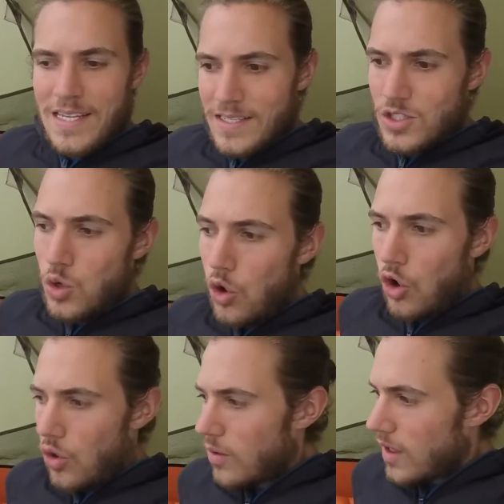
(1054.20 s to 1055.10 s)
It's
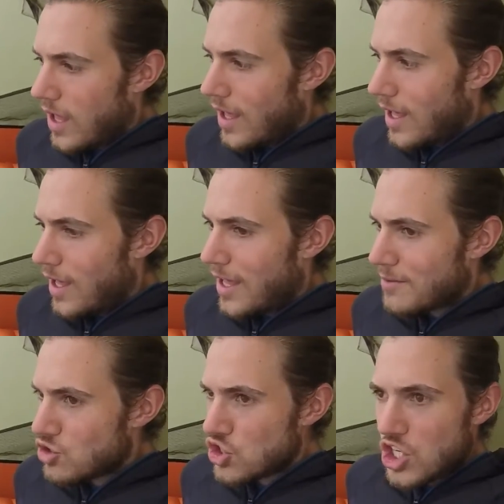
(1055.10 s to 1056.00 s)
cool.
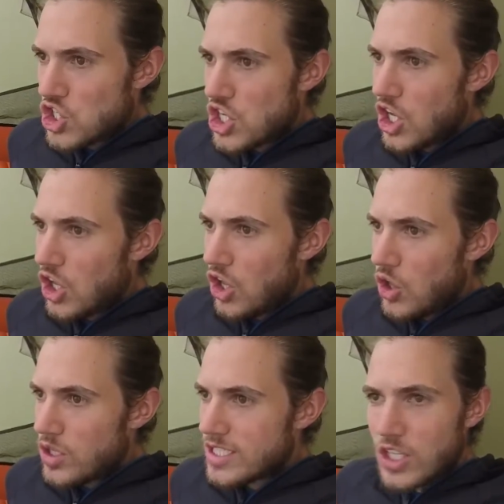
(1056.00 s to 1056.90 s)
Just gonna
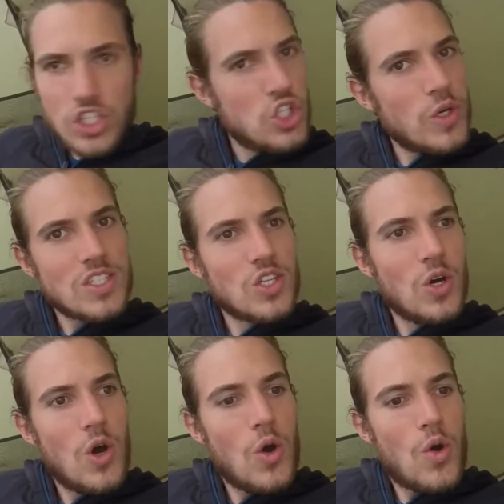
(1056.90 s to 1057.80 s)
chill until the tourists
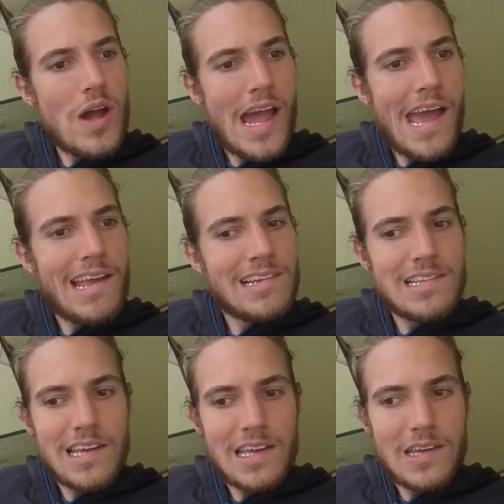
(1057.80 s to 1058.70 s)
go,
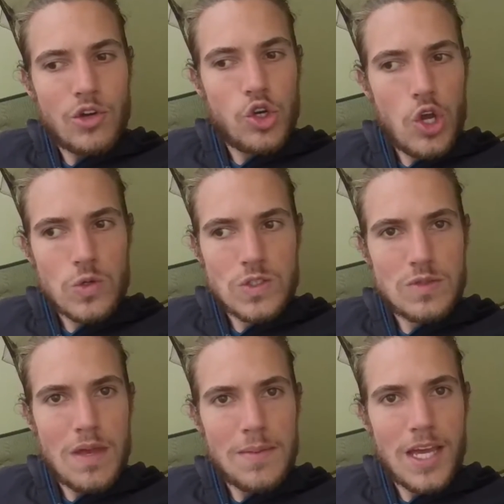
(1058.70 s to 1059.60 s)
and who
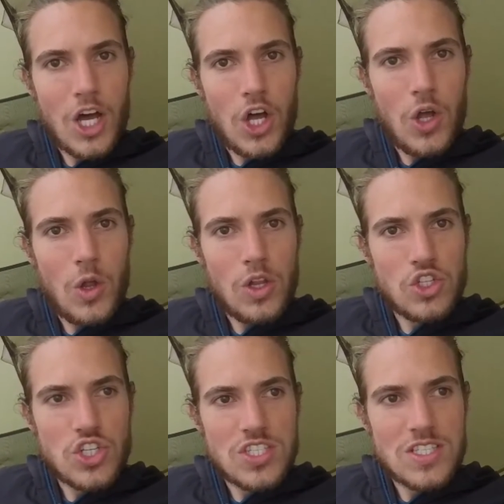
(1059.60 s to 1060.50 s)
knows? Maybe I'll
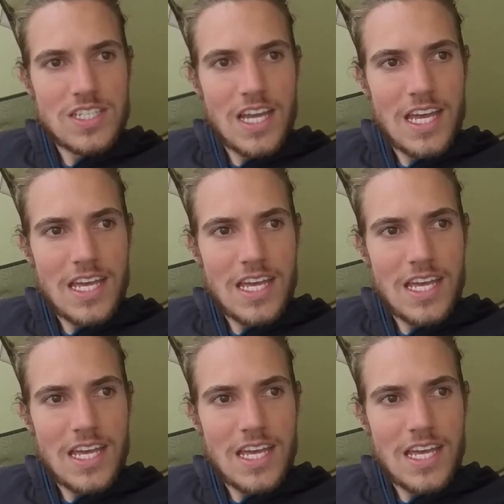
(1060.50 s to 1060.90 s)
just